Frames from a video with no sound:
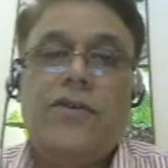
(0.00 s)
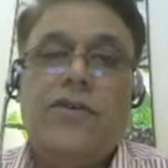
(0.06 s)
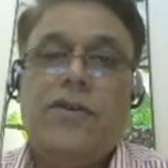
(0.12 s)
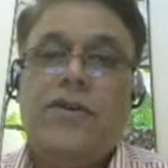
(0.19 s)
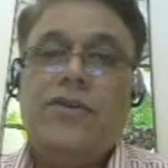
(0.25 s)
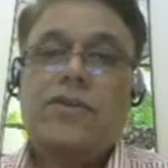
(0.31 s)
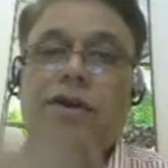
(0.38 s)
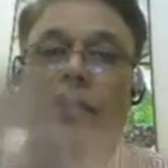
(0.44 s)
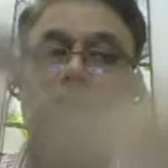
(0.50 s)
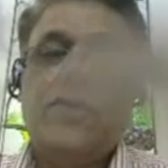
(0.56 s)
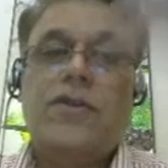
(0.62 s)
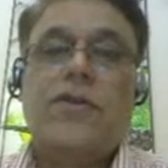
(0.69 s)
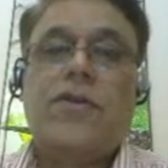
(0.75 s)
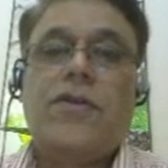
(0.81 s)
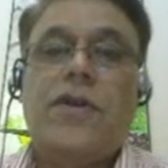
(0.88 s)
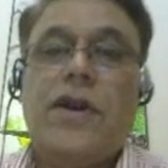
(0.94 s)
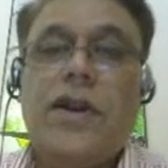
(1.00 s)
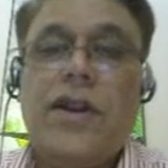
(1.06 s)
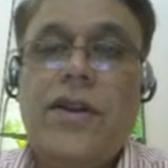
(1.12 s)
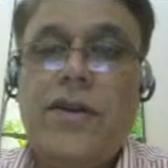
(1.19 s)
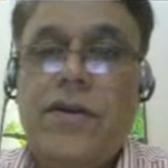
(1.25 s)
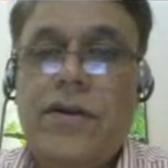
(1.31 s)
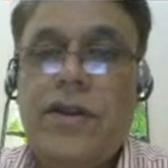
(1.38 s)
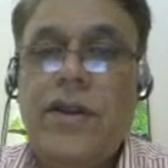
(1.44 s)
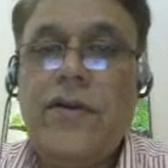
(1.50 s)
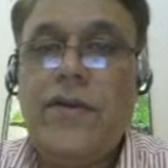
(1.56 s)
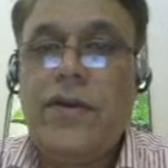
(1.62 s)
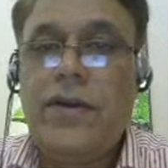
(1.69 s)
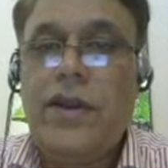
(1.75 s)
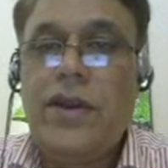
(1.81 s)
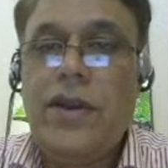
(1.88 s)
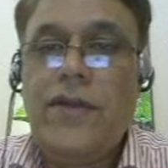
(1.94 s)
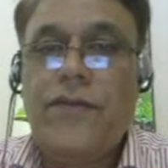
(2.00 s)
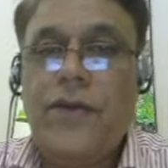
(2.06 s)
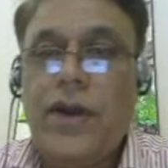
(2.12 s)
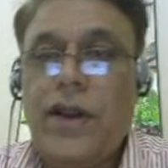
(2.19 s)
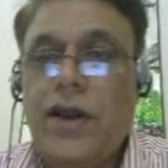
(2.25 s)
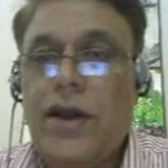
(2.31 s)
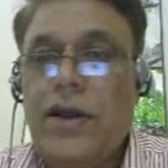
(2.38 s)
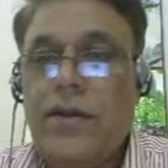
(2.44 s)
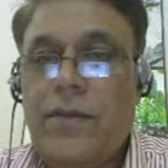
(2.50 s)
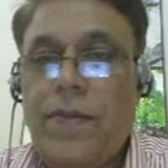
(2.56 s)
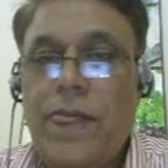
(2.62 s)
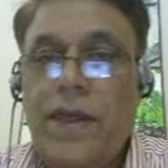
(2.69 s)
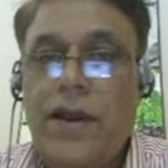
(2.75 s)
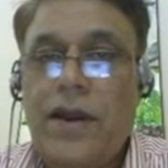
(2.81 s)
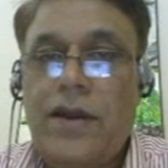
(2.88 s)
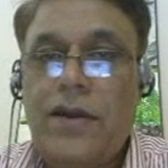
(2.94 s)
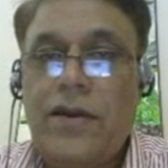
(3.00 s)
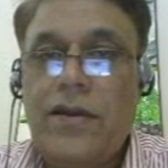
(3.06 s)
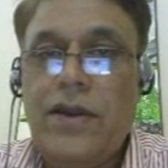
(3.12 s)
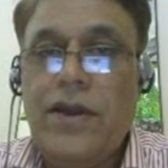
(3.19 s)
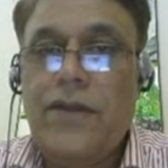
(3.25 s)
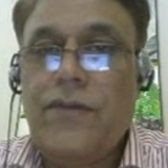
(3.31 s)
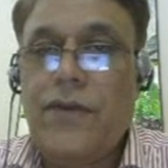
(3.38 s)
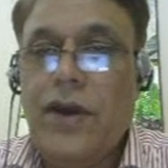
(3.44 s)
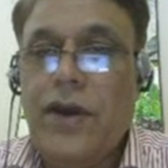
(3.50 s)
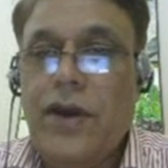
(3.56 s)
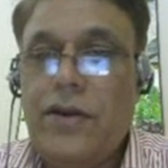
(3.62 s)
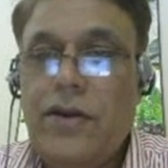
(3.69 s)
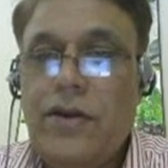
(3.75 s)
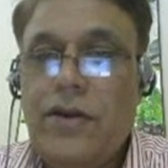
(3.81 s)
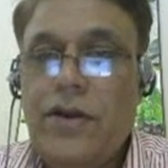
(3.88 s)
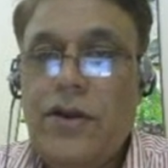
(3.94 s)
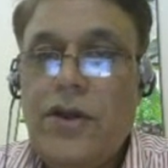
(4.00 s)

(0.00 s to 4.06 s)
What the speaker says: your do and don'ts are redefined.